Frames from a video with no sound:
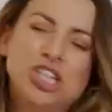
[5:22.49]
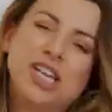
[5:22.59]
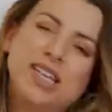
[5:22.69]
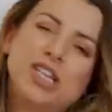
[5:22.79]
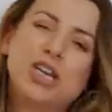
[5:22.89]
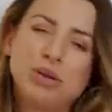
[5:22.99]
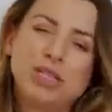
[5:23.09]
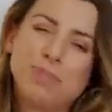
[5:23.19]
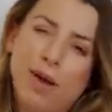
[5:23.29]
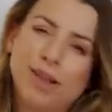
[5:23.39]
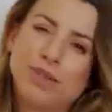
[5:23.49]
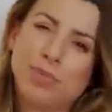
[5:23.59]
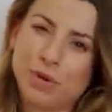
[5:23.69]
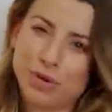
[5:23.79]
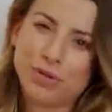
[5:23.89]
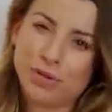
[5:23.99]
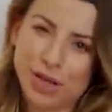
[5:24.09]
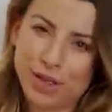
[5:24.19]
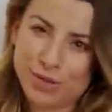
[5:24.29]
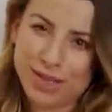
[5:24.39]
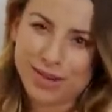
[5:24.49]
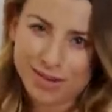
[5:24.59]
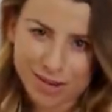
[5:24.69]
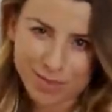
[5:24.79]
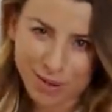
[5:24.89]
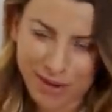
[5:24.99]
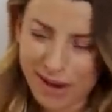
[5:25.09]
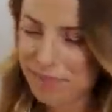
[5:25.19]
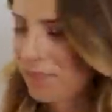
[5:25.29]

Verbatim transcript: she needs a cute spot to put her dirty clothes in. Am I right?